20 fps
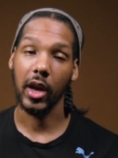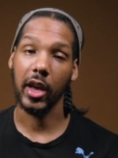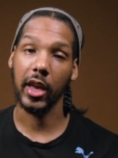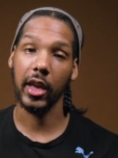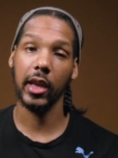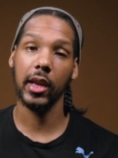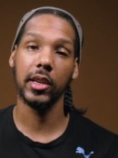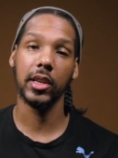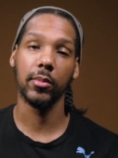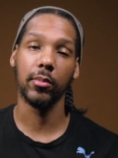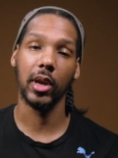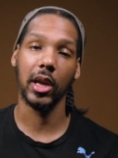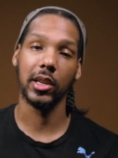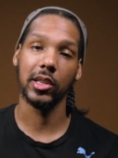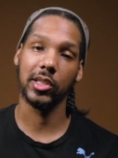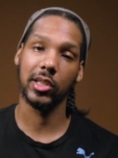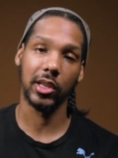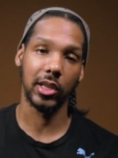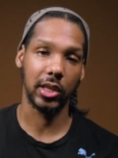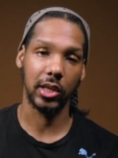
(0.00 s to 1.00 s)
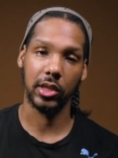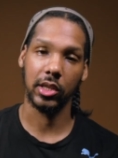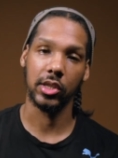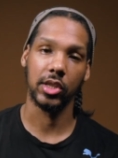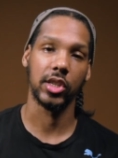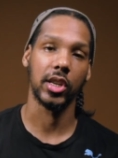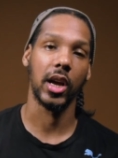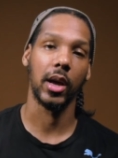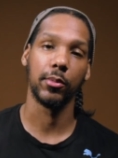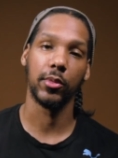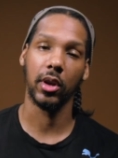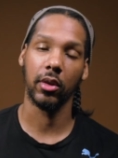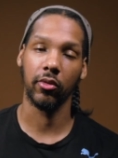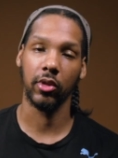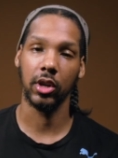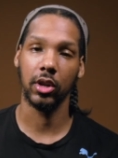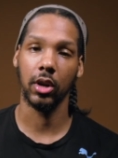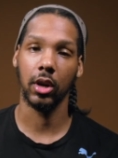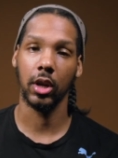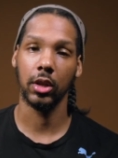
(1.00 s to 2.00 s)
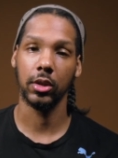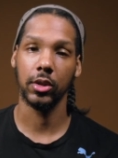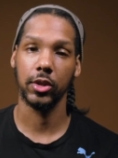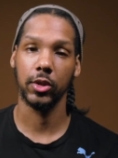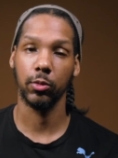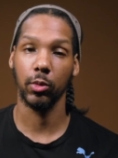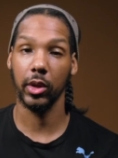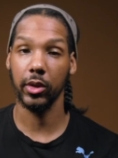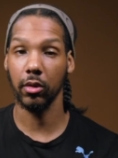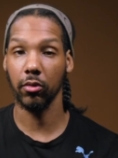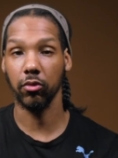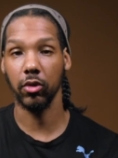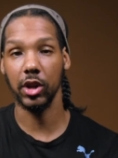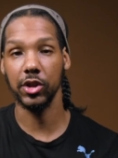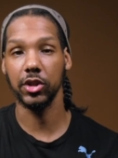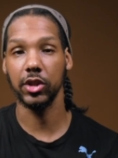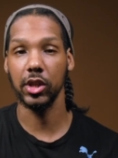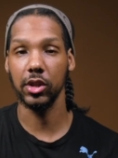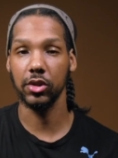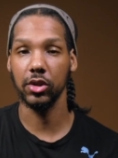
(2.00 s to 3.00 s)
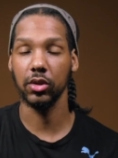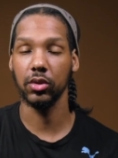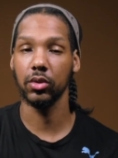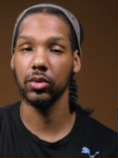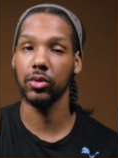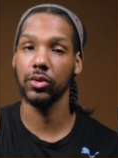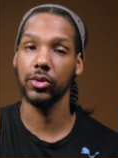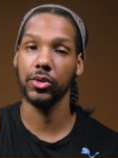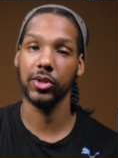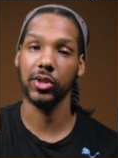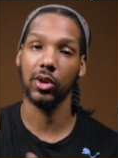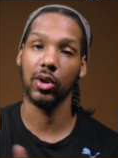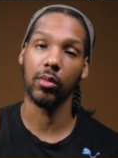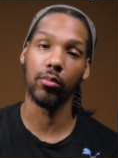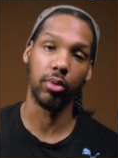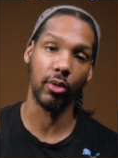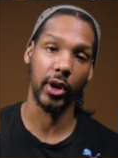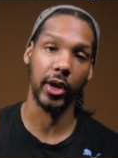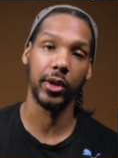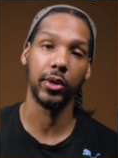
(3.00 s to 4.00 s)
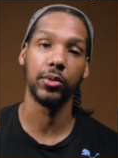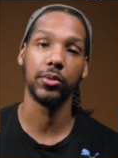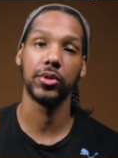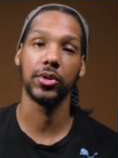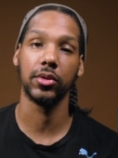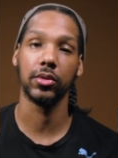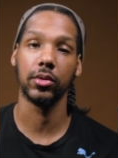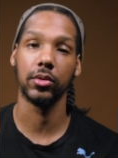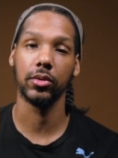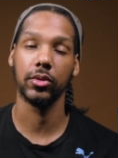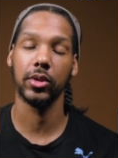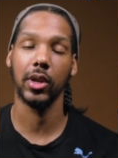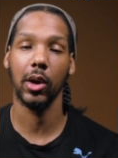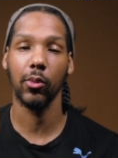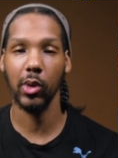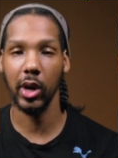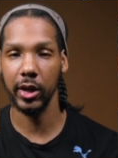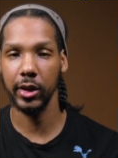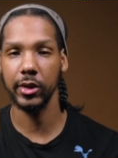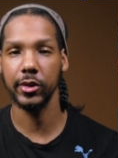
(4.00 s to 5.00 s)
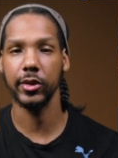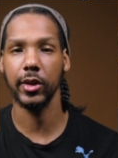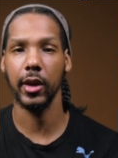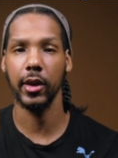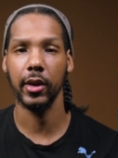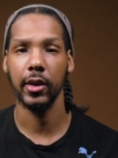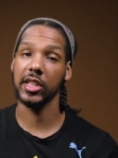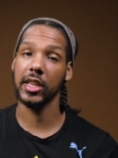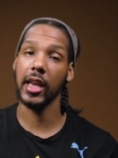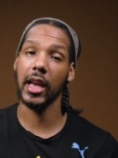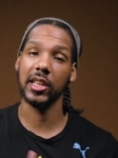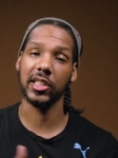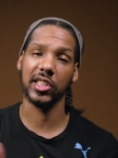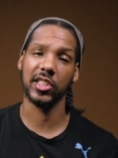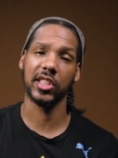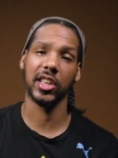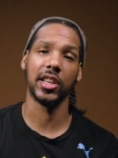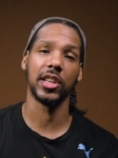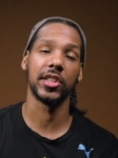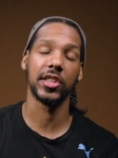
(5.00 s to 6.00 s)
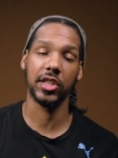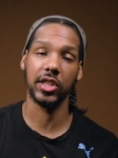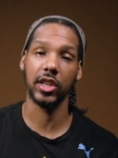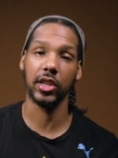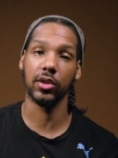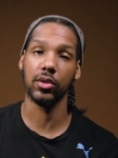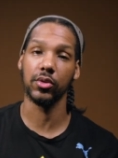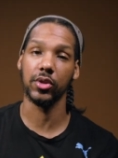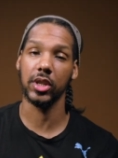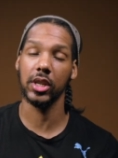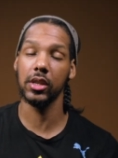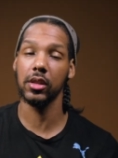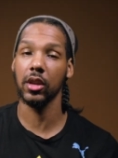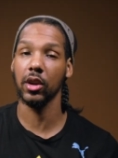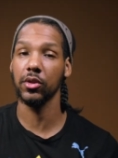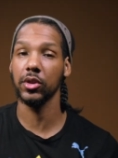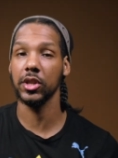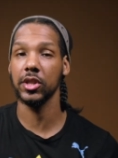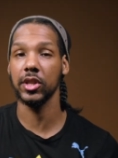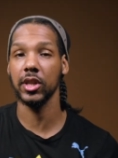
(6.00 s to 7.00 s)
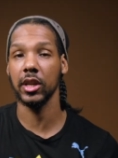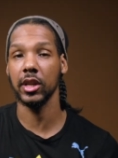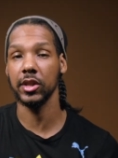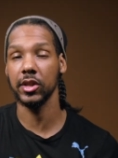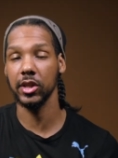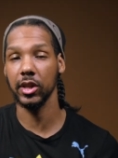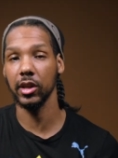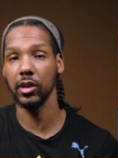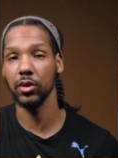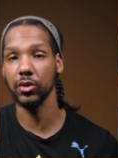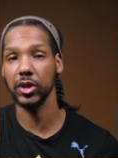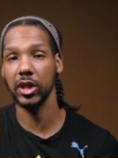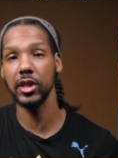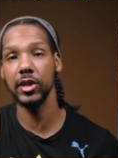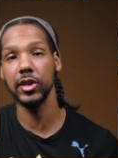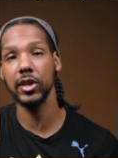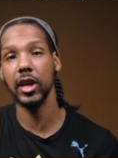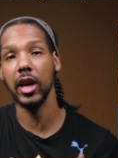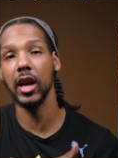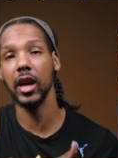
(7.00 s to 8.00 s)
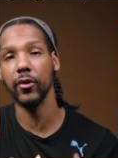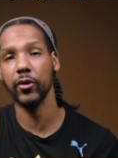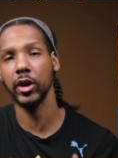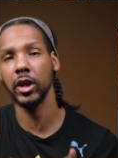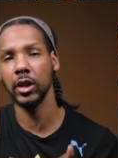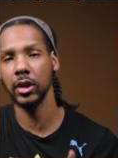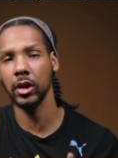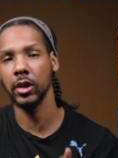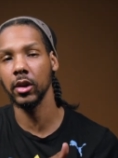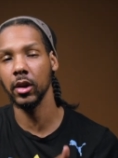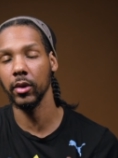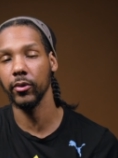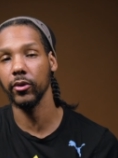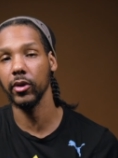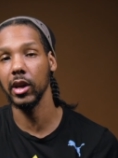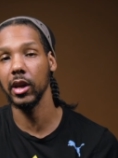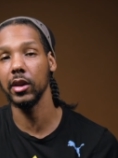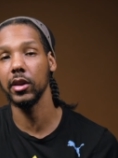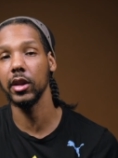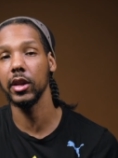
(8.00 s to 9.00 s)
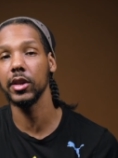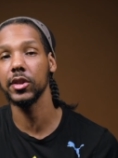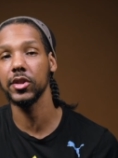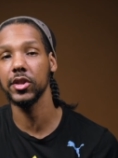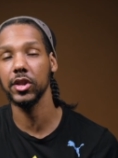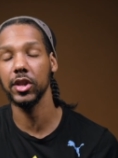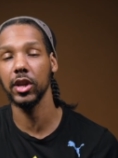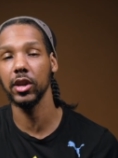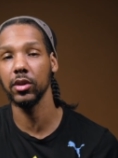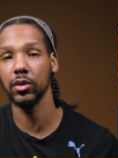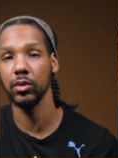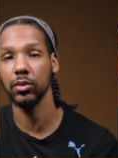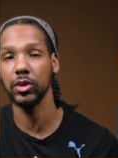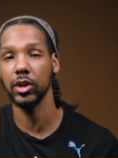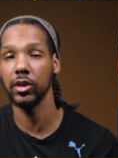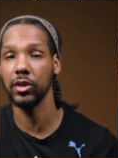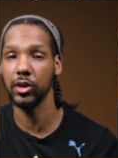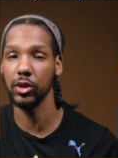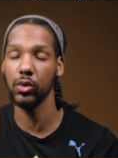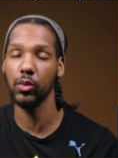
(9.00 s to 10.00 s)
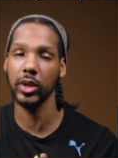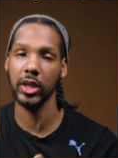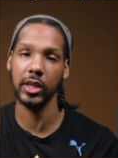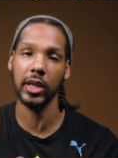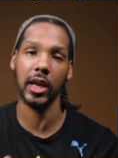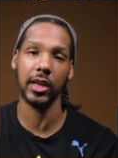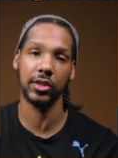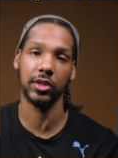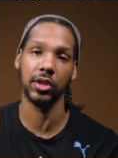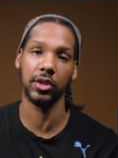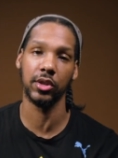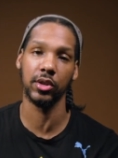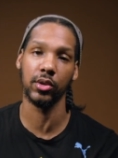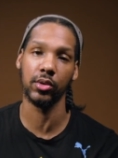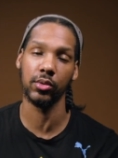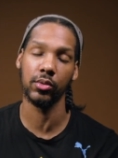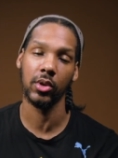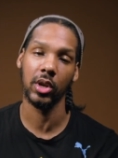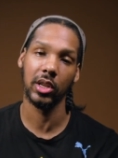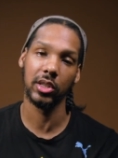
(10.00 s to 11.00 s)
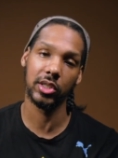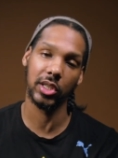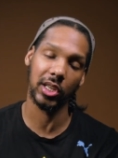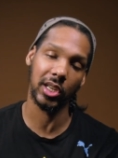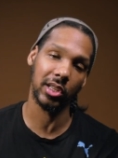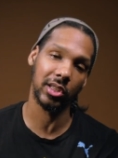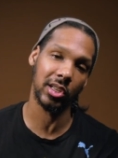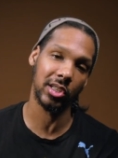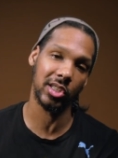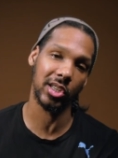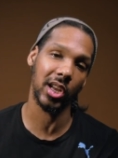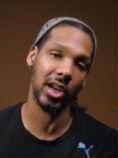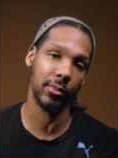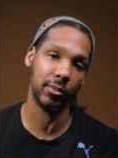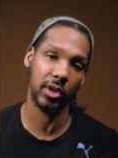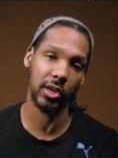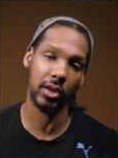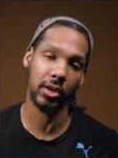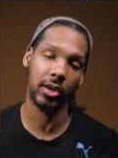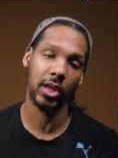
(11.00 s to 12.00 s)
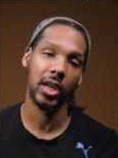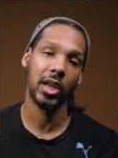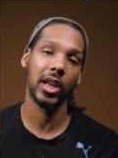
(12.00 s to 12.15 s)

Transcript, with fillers: A handyman is going to get the job done regardless, whether rusty tools or brand new tools. Now, why is that? He has a set of skills. He learned a set of skills. He's confident enough in his skill to do what he has to do to get the job done.